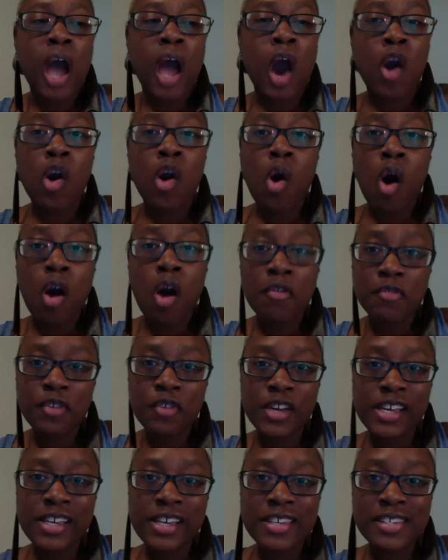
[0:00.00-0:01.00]
our
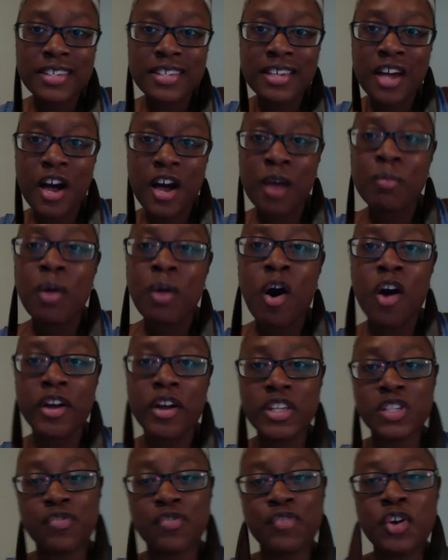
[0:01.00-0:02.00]
offerings come
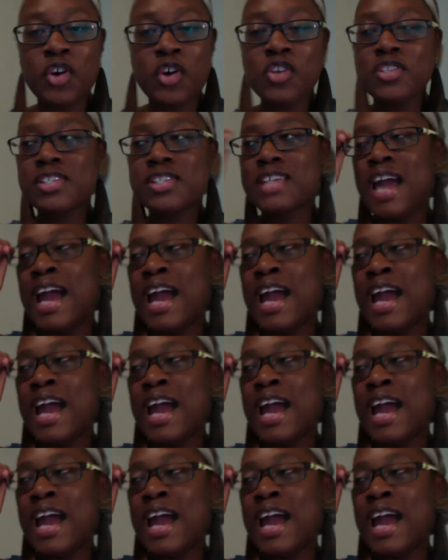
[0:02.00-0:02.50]
August 1st.